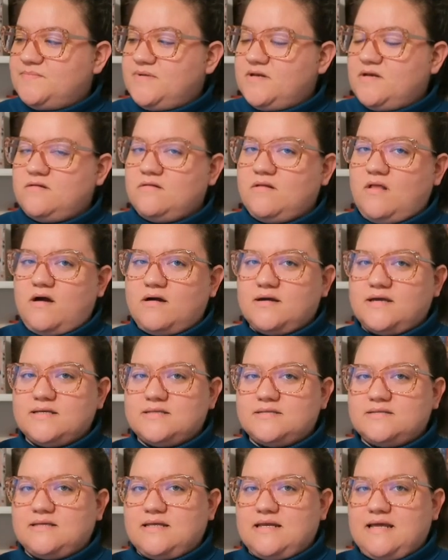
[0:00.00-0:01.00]
been
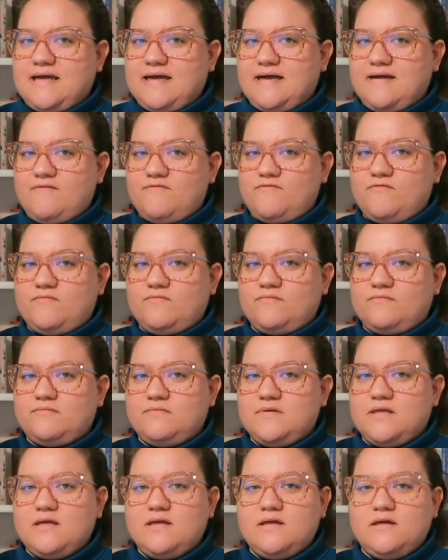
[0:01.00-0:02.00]
longest that I have
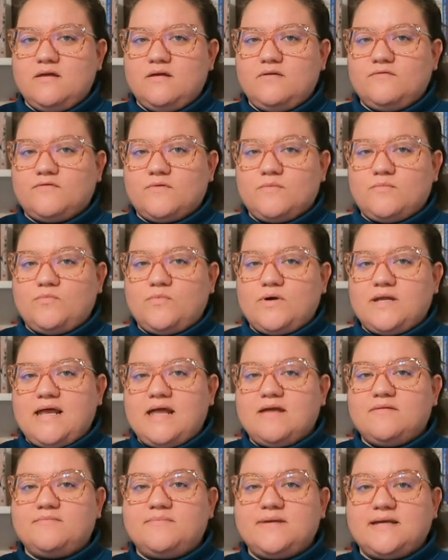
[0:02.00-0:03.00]
from when
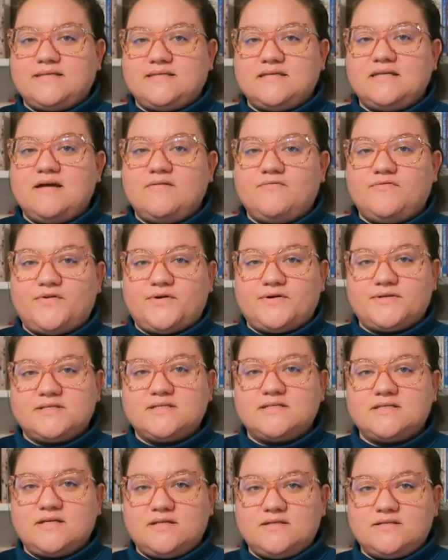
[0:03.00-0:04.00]
I picked it up
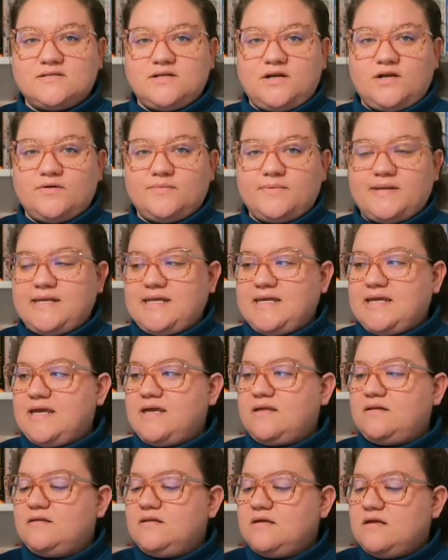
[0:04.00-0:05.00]
first and started reading
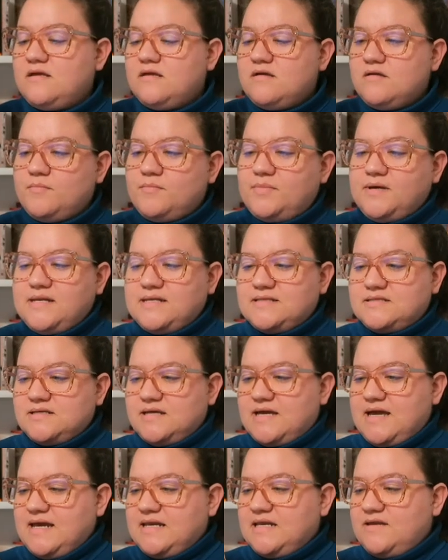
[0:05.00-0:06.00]
it. But it's
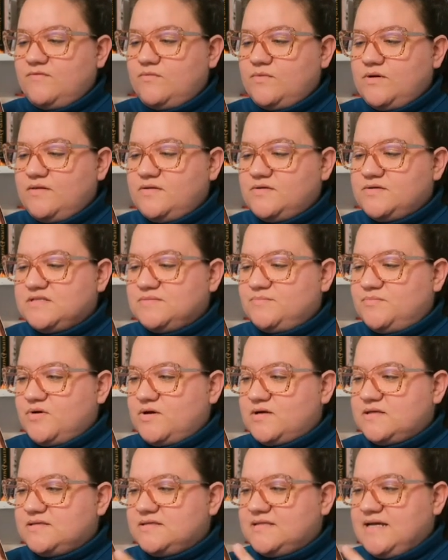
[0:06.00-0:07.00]
kind of one of those
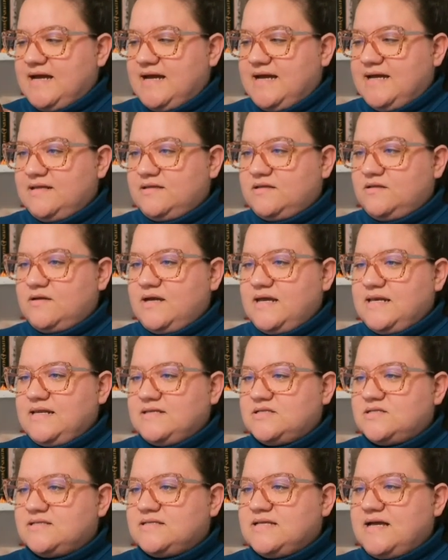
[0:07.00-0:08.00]
books that you kind
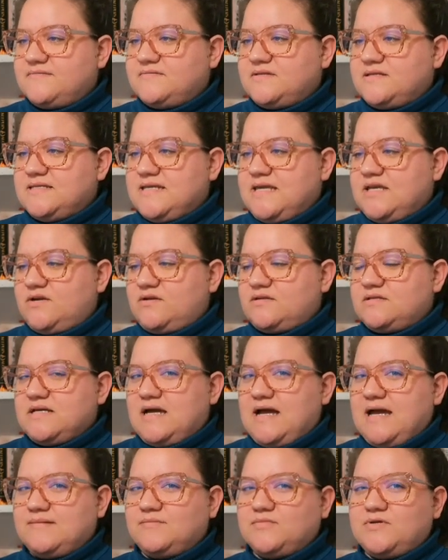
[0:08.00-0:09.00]
of just have to take your
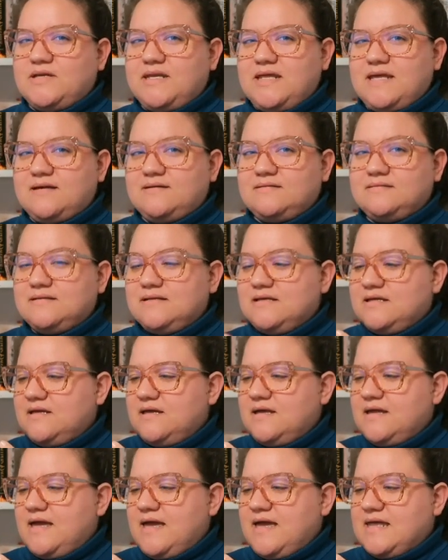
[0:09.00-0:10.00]
time reading.
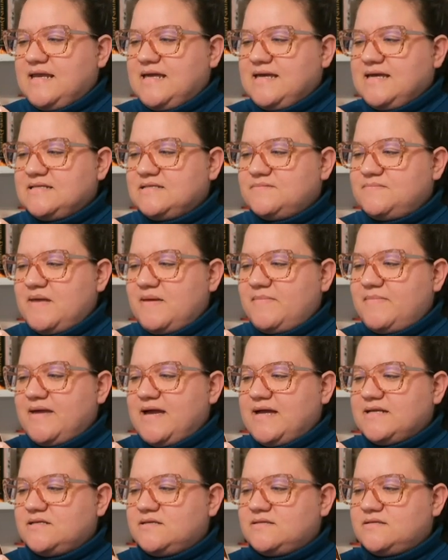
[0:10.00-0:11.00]
And I guess maybe
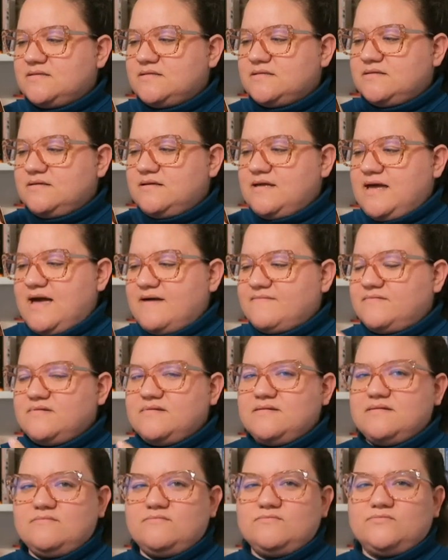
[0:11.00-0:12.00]
I just
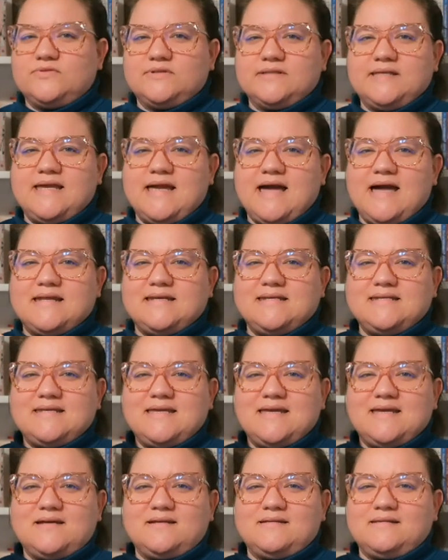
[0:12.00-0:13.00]
haven't really had
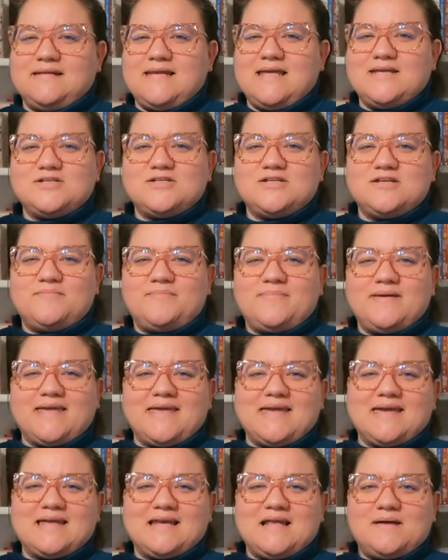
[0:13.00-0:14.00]
any inclination of
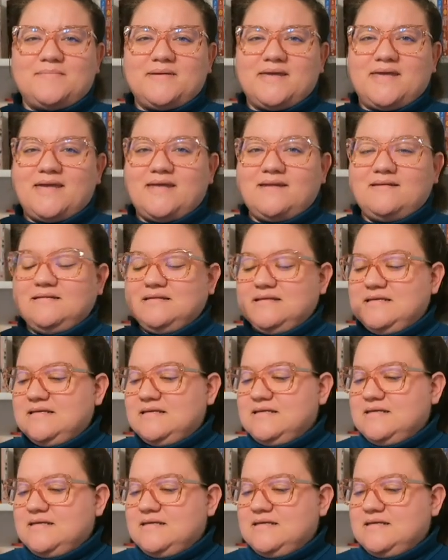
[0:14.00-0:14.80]
picking it up again.